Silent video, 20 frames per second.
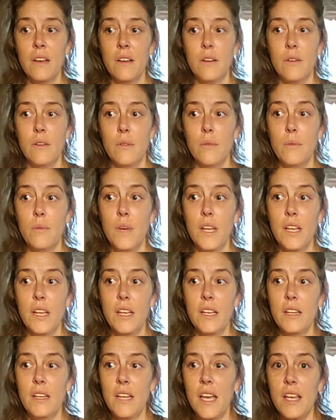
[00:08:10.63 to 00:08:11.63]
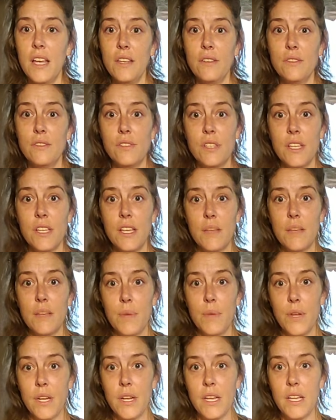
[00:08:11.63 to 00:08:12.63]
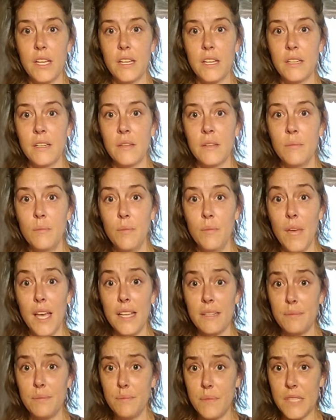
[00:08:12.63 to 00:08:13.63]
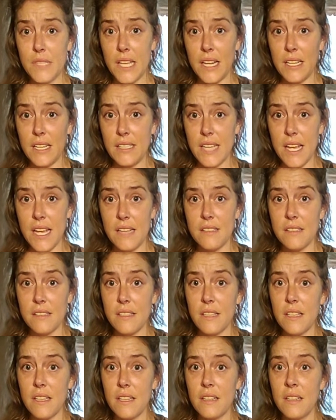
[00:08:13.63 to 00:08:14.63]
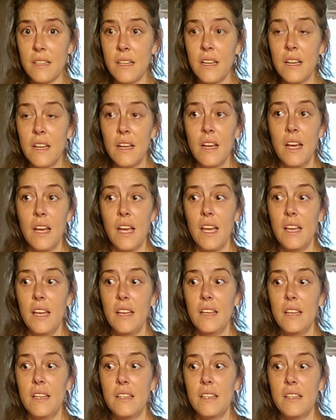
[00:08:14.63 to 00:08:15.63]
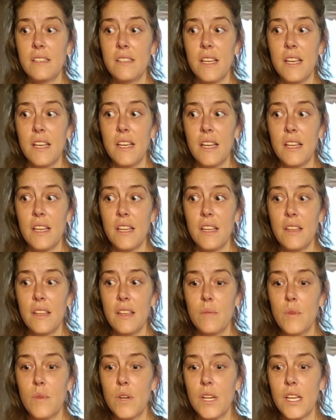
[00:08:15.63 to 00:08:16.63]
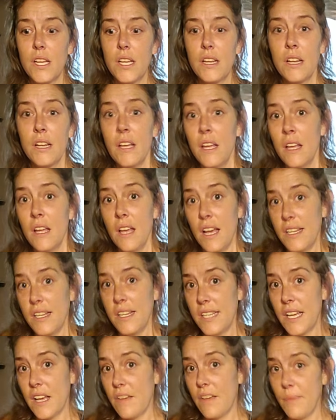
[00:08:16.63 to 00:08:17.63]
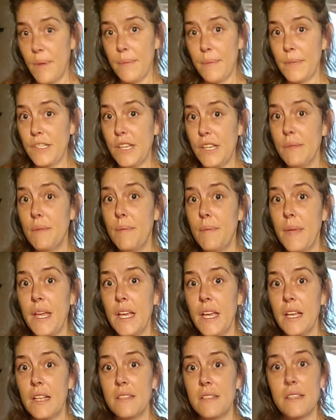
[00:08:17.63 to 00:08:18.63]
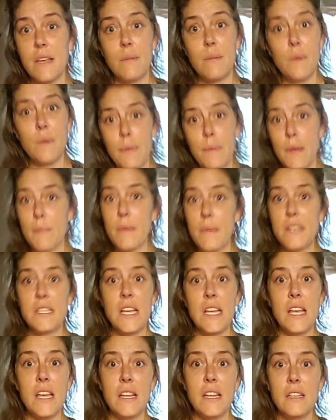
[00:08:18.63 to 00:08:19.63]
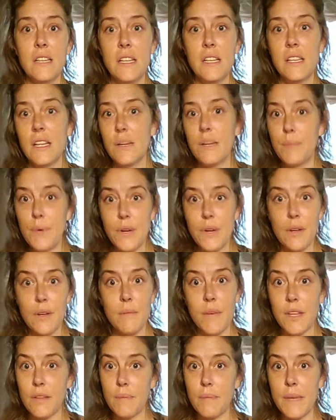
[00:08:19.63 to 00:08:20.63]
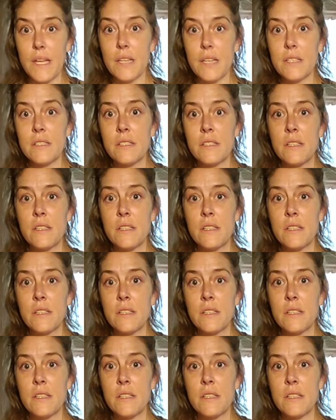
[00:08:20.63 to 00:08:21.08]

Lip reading: When I usually am putting my set of 10s in is like in the morning. I take off my pajama pants, I whip out my 10, and then I put on my other pants.